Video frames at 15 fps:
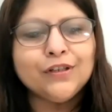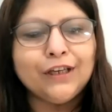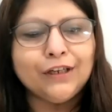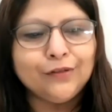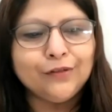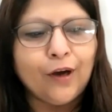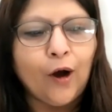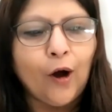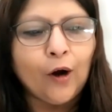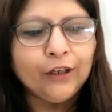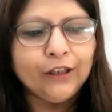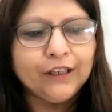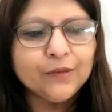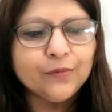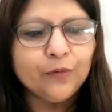say to the
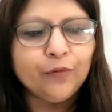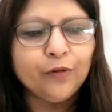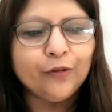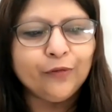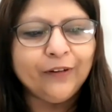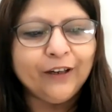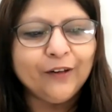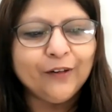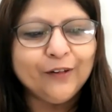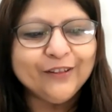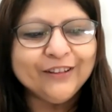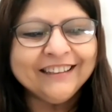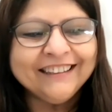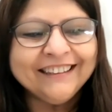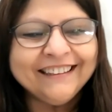audience before we
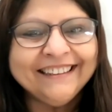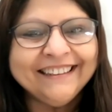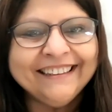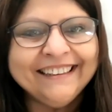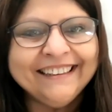close